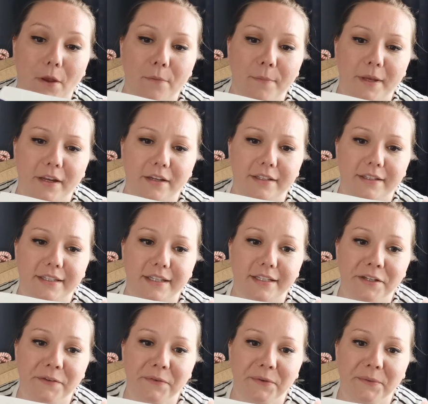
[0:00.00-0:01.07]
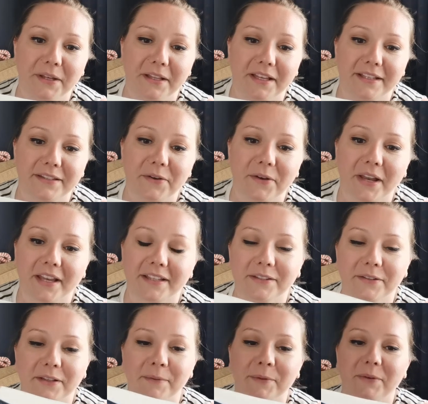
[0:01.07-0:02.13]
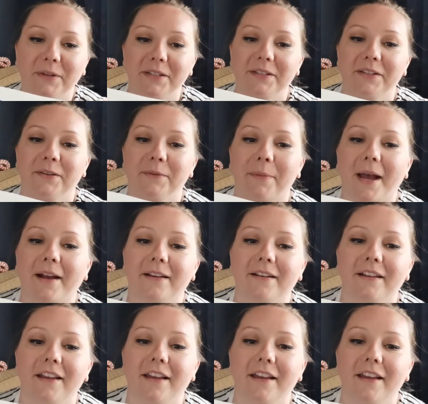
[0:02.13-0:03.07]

oh my goodness, I didn't even realize. Okay, so let me read to you the back.